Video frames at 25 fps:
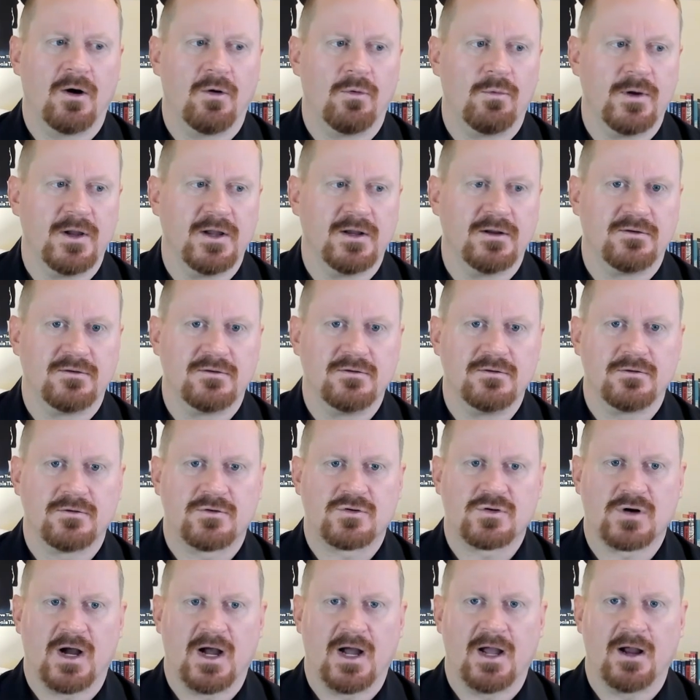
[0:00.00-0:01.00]
We
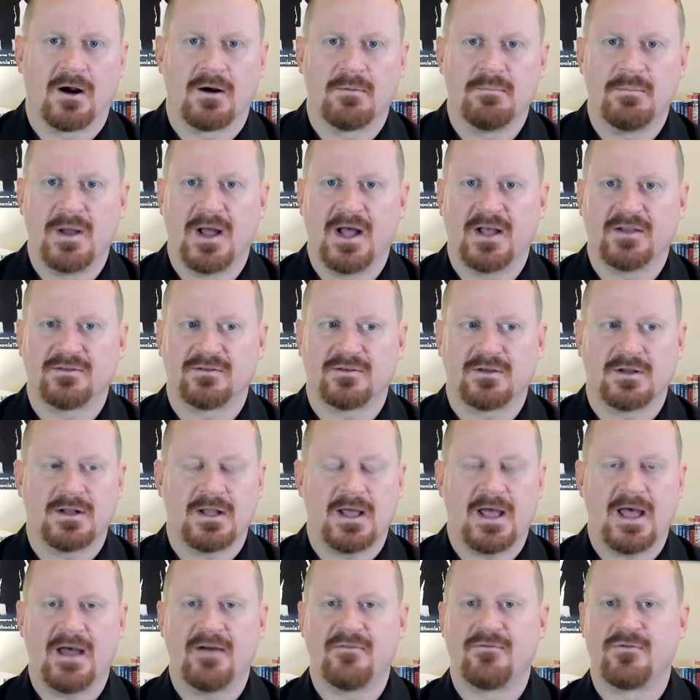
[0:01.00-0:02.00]
try our best in
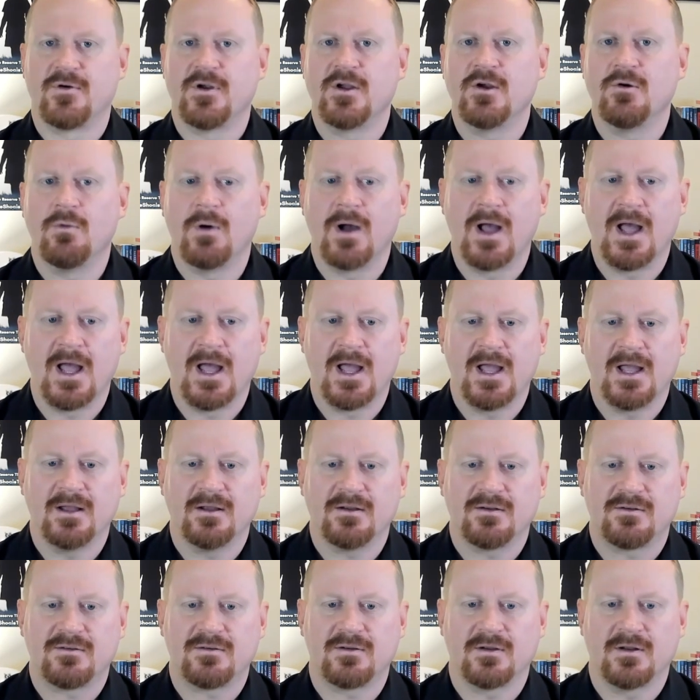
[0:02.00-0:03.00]
every
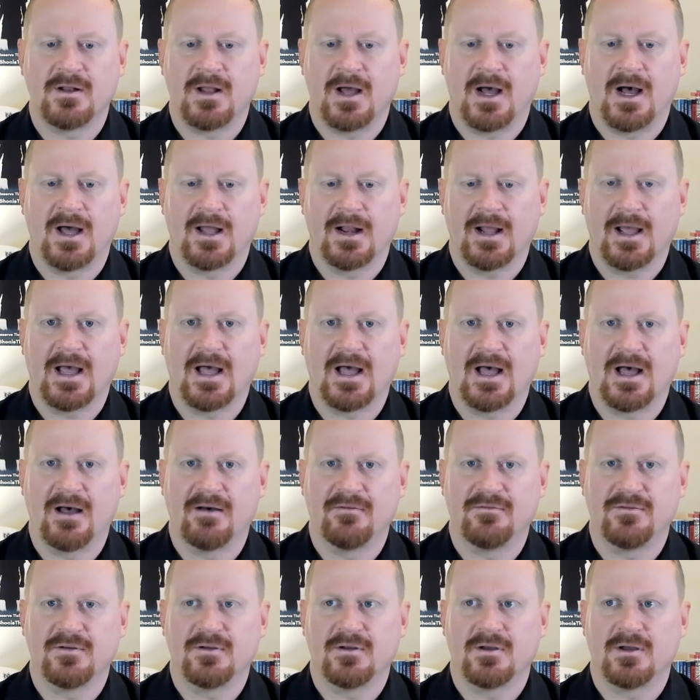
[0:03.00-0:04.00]
way to not
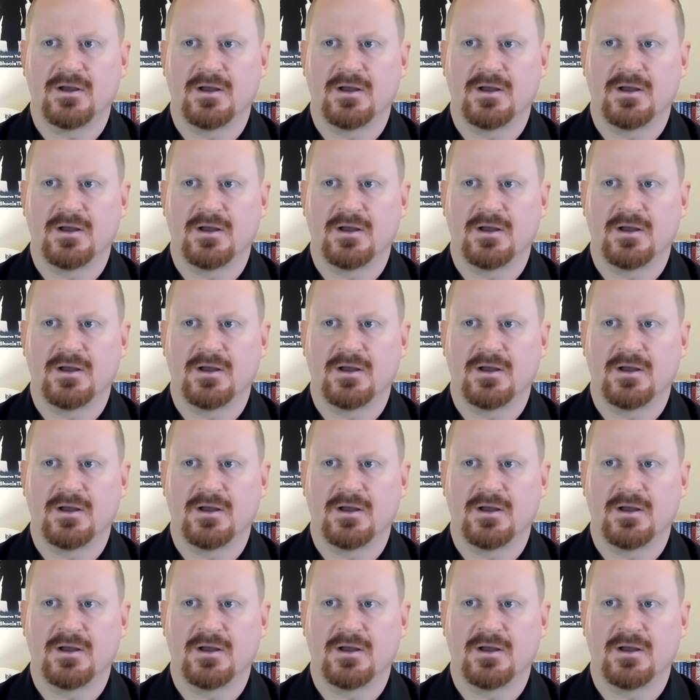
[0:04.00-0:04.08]
have